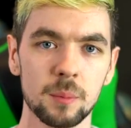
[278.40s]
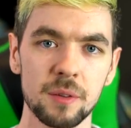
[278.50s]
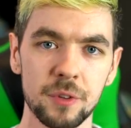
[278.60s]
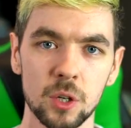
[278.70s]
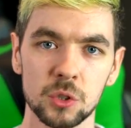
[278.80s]
in
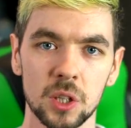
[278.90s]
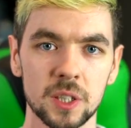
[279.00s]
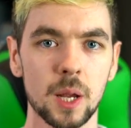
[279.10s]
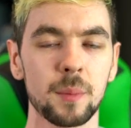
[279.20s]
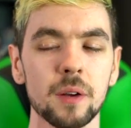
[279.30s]
my videos all
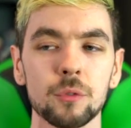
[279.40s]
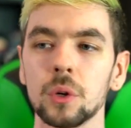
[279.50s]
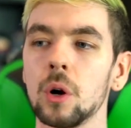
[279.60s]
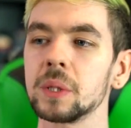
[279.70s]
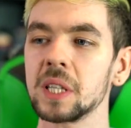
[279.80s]
the time and
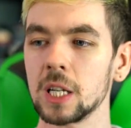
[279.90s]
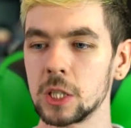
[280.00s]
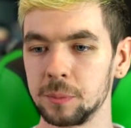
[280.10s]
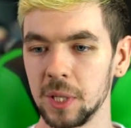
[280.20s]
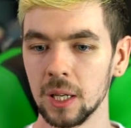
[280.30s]
everyone always
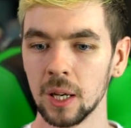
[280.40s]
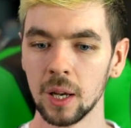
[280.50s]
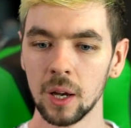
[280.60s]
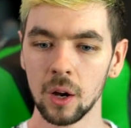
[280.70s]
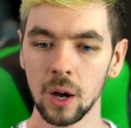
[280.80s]
asks me,
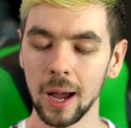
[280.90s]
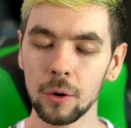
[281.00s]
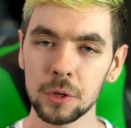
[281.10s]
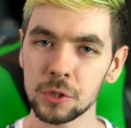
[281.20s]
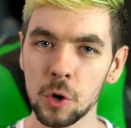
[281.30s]

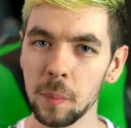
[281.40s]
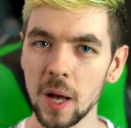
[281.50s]
how are you so